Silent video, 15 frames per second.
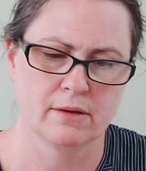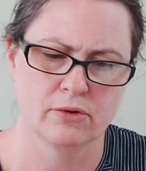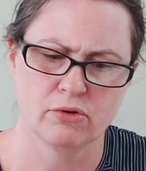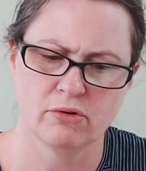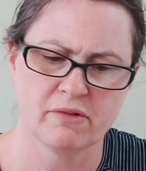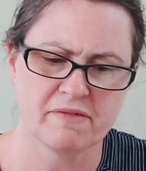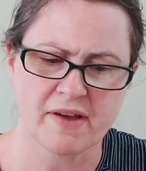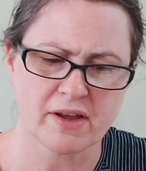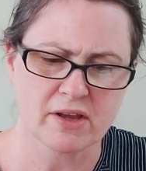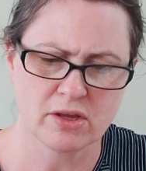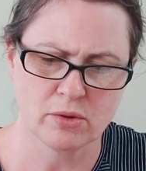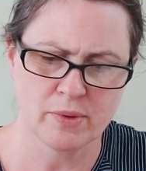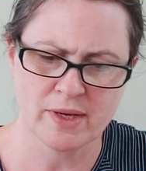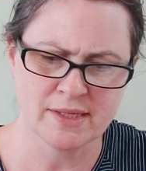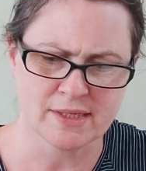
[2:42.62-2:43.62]
"Your
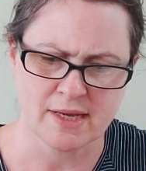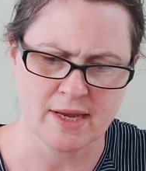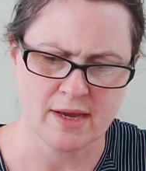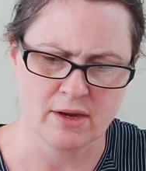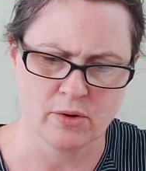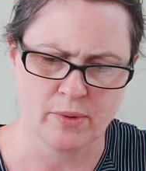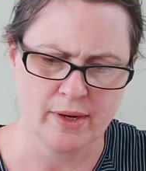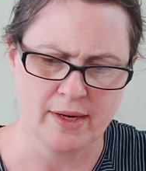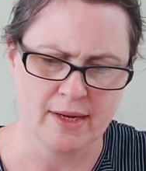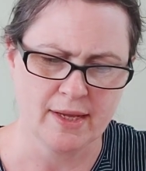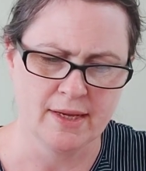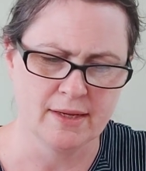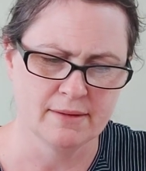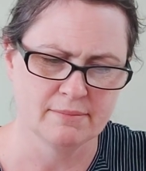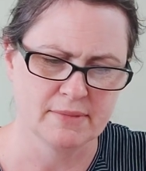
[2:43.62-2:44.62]
evacuees are here,
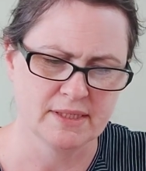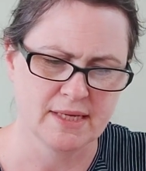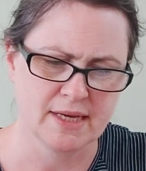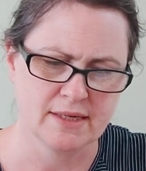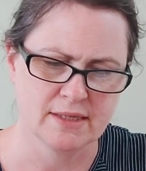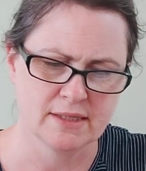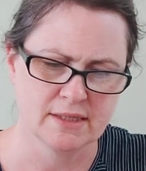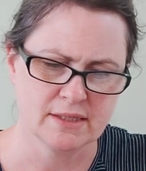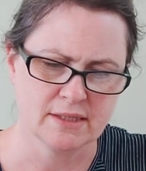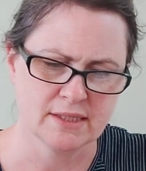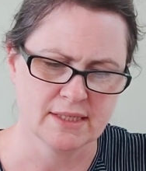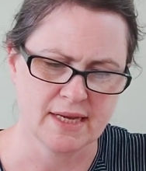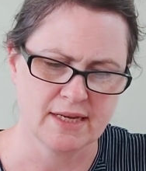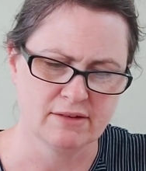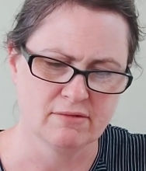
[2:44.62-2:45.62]
Queenie," Miss Henderson
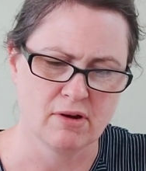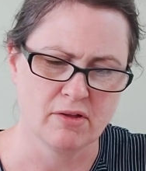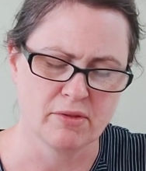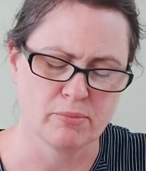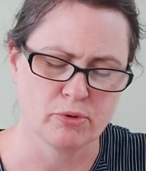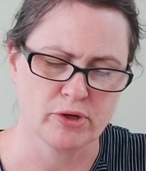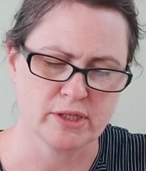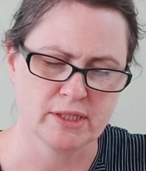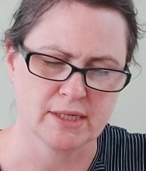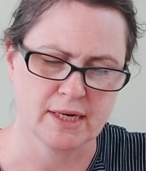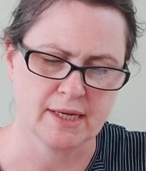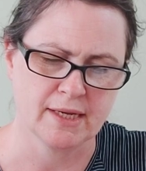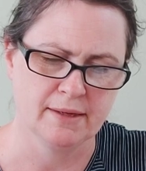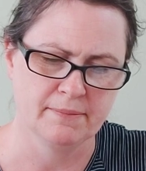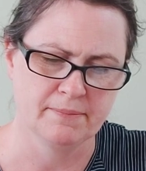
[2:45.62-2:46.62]
said rather
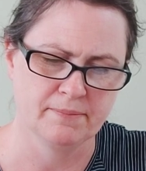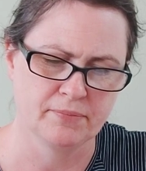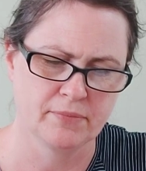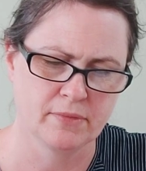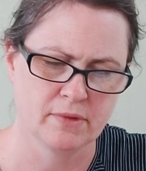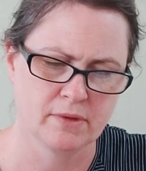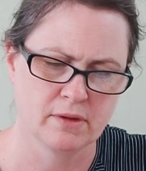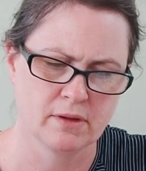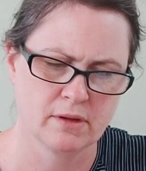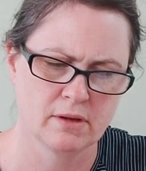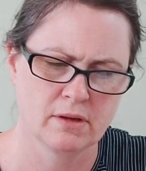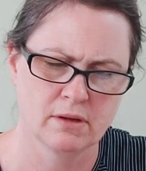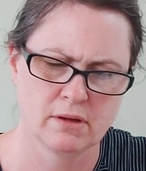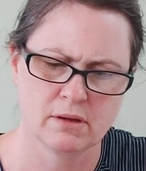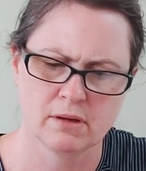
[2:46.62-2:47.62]
pointedly.
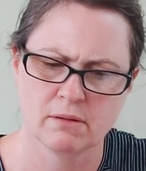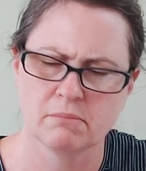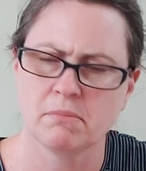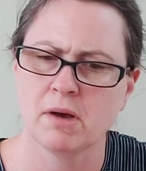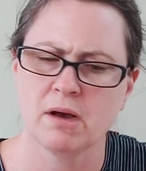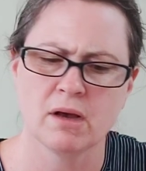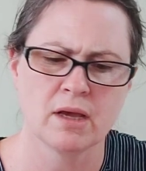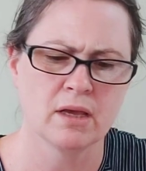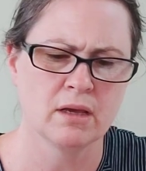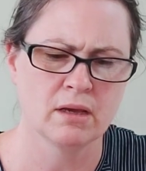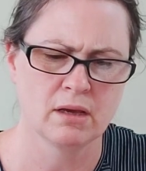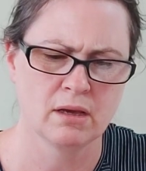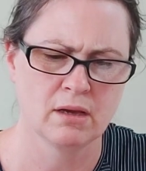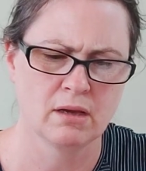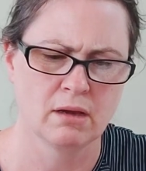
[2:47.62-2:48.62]
"My..."
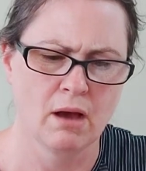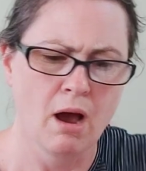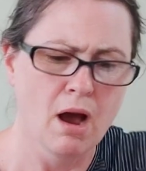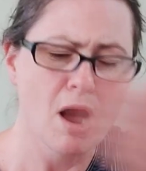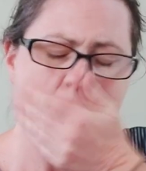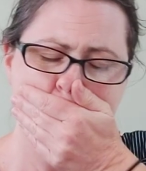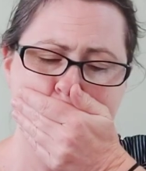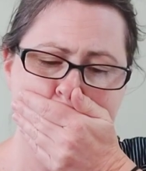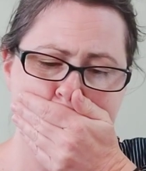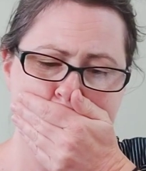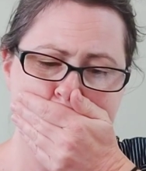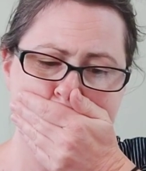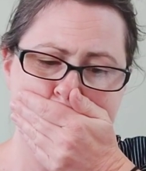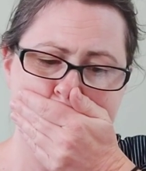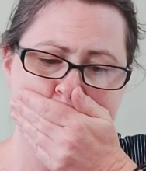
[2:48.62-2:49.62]

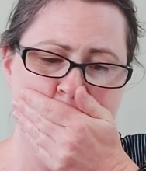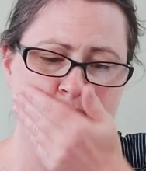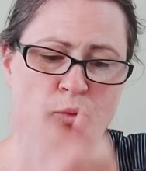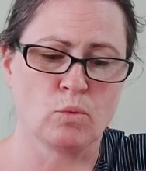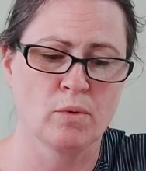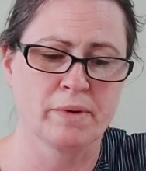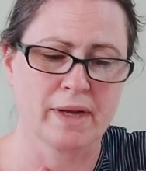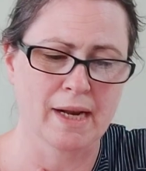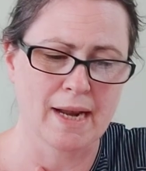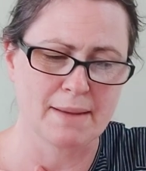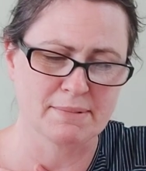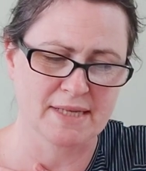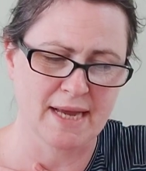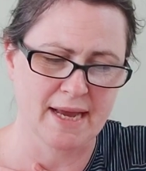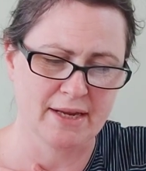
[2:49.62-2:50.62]
And the woman
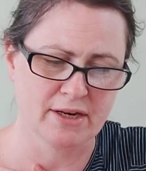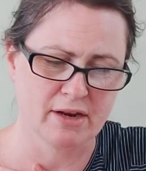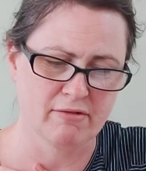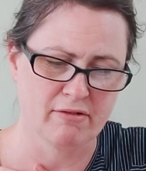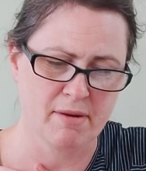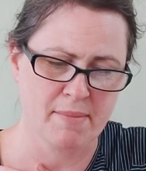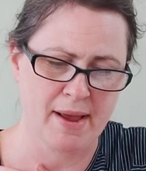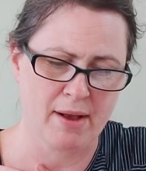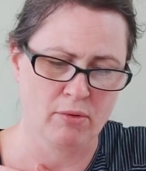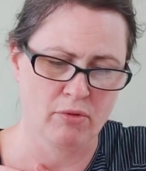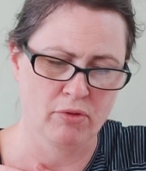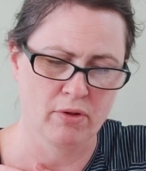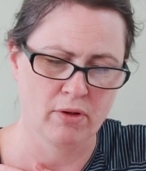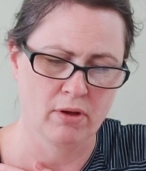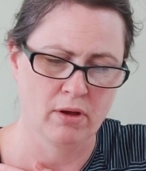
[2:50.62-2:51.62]
clapped a hand over her
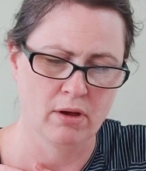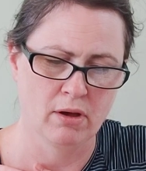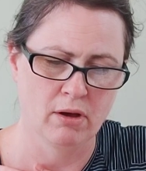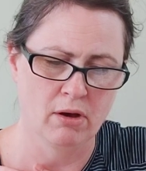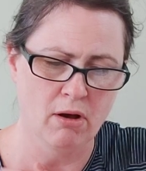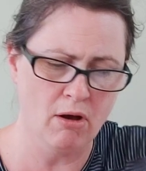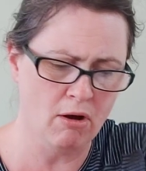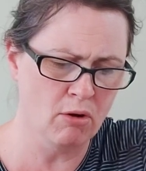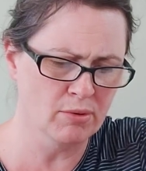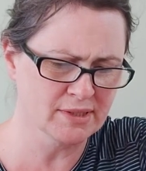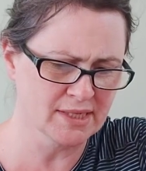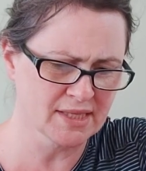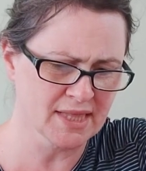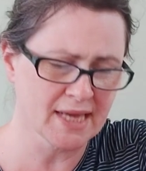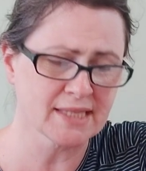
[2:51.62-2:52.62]
mouth. "Oh, is
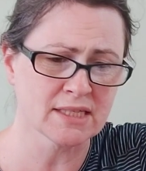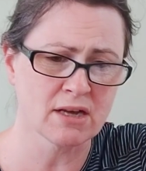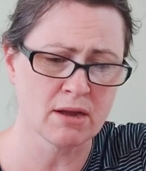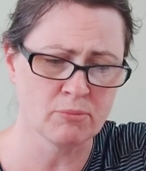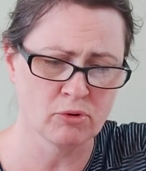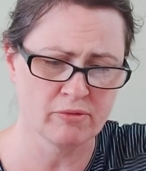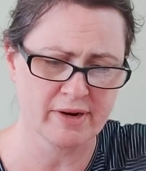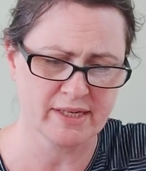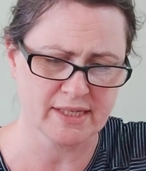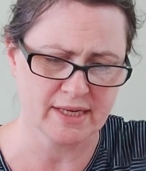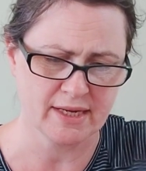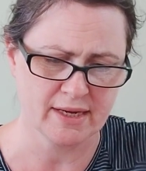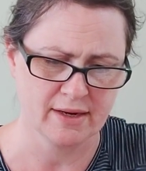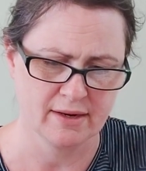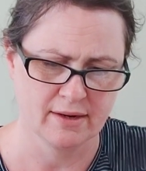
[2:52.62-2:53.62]
it that time
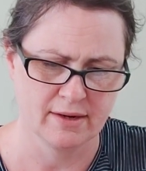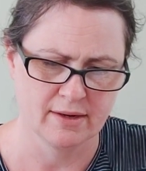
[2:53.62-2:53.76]
already?"